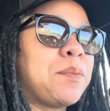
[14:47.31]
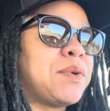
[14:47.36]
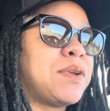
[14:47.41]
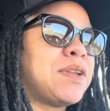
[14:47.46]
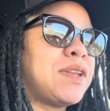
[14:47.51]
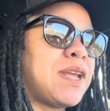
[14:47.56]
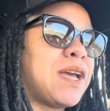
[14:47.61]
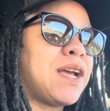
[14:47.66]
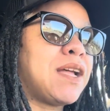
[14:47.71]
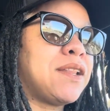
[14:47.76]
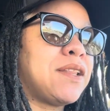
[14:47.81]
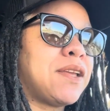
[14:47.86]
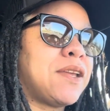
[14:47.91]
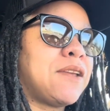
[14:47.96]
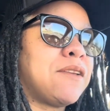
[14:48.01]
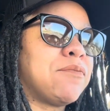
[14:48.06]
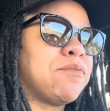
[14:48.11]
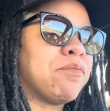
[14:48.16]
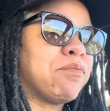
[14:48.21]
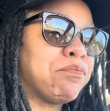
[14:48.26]
but not
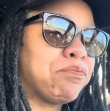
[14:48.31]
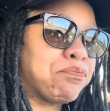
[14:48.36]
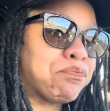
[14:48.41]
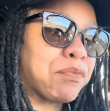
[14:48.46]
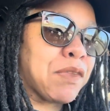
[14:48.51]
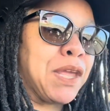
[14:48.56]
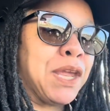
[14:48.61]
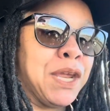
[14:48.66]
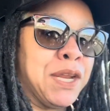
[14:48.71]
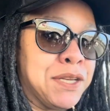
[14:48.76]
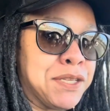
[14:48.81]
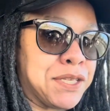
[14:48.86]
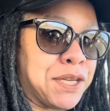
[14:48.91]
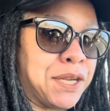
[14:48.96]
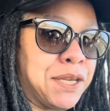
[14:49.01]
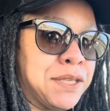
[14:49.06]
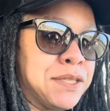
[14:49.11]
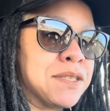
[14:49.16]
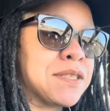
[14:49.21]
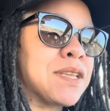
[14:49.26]
like
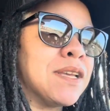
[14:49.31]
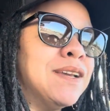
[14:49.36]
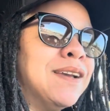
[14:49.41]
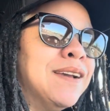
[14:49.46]
intense.